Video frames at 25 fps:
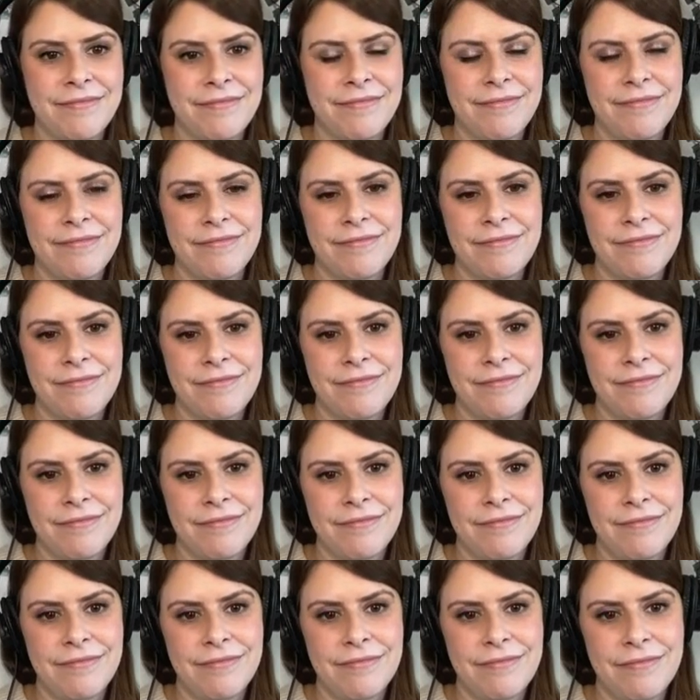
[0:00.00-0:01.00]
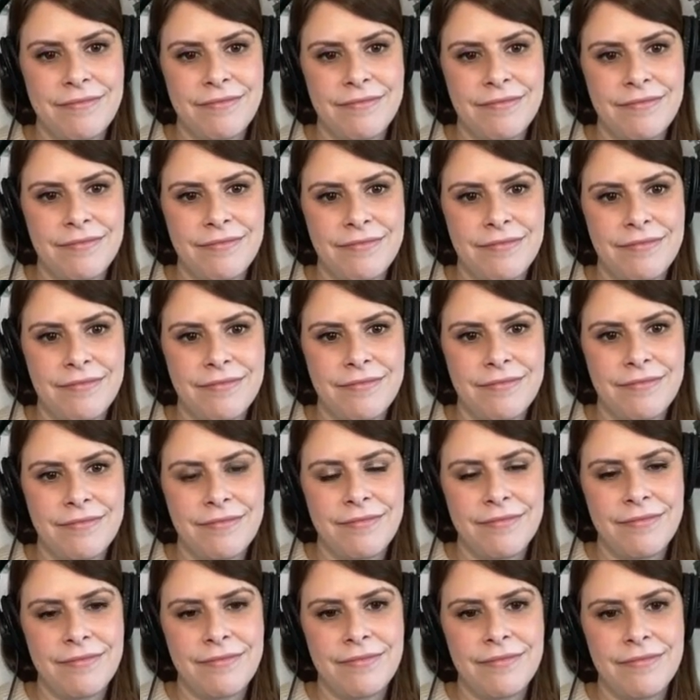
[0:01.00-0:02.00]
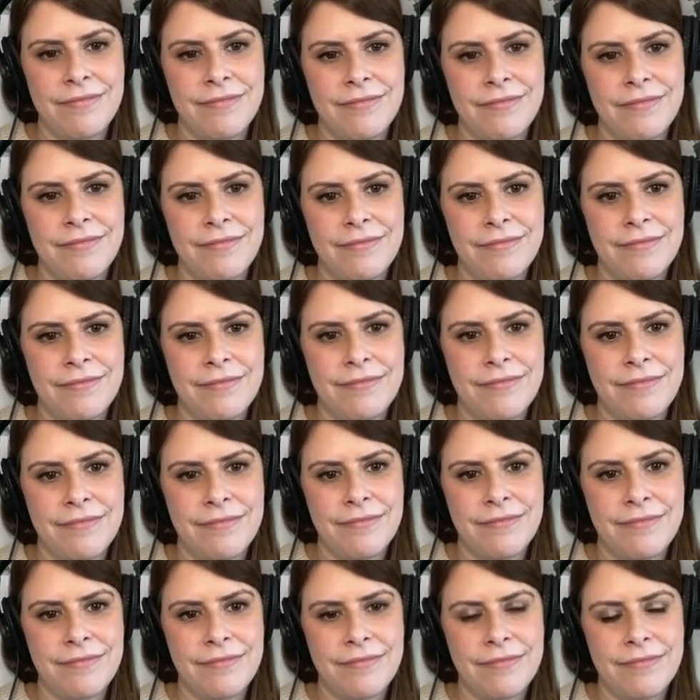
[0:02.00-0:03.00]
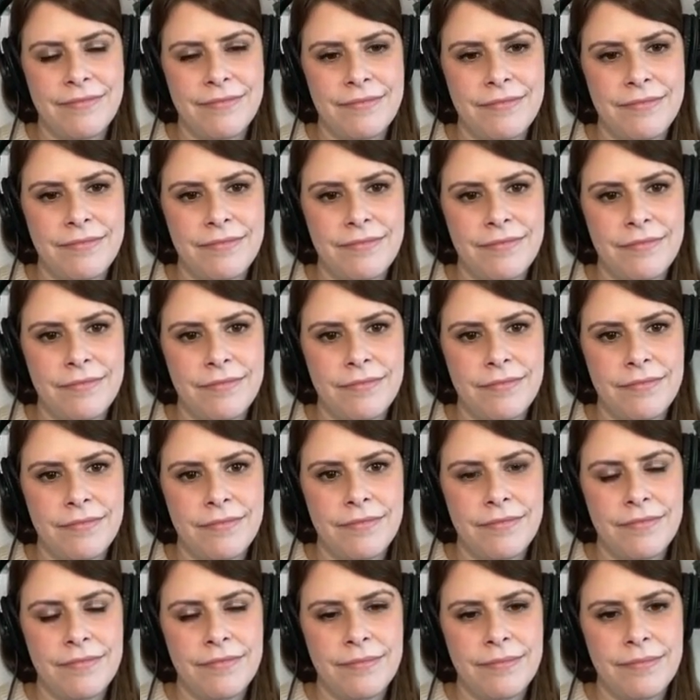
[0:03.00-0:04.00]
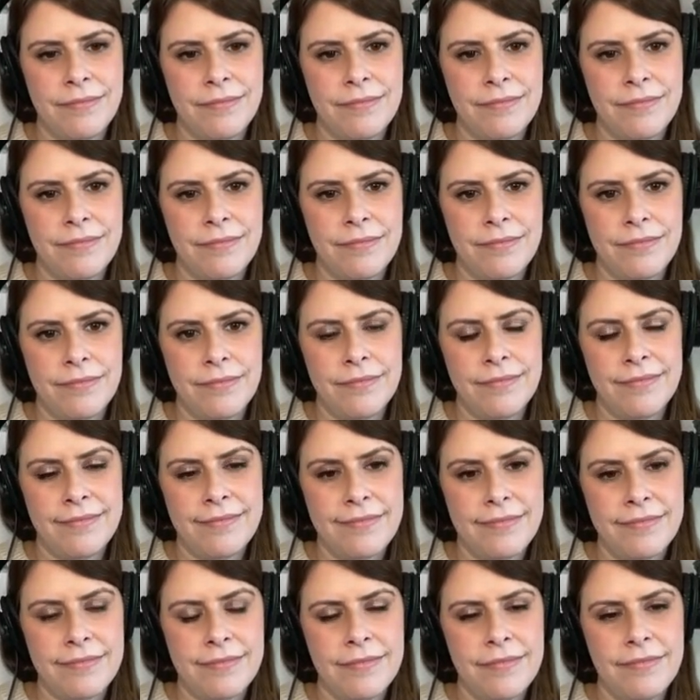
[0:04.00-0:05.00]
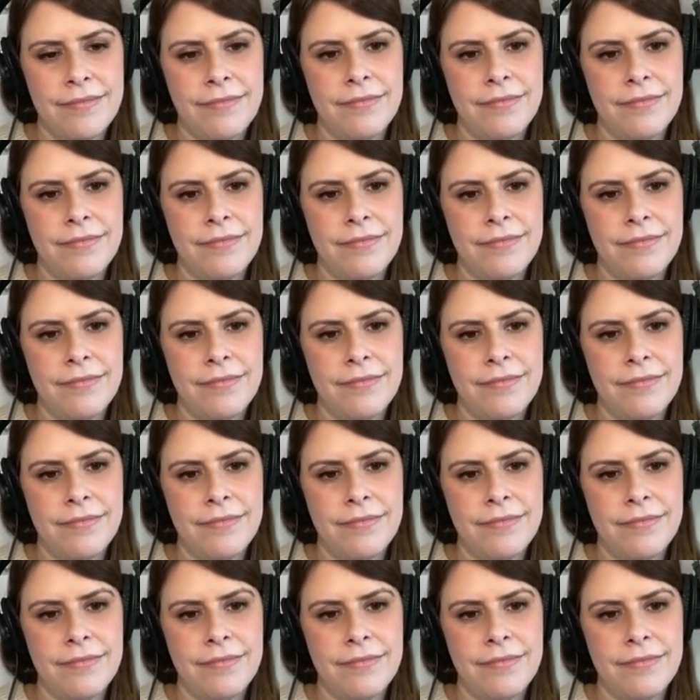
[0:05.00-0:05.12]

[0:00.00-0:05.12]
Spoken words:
(silent)